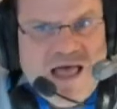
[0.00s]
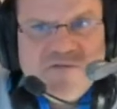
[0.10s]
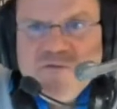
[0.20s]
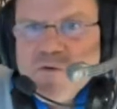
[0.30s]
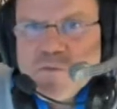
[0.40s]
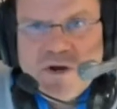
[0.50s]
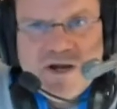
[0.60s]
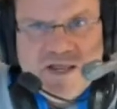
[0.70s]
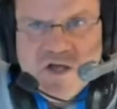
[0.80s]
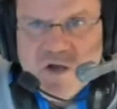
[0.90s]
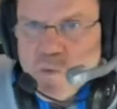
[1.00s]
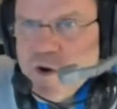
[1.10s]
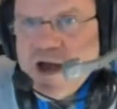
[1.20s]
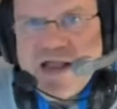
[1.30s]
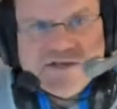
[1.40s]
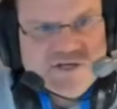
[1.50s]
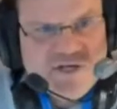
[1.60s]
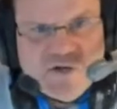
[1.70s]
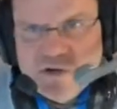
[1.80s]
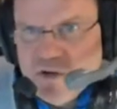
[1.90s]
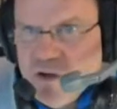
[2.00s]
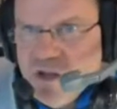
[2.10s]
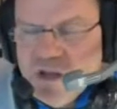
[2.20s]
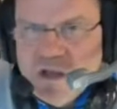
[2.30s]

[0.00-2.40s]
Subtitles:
I feel really good. We're executing.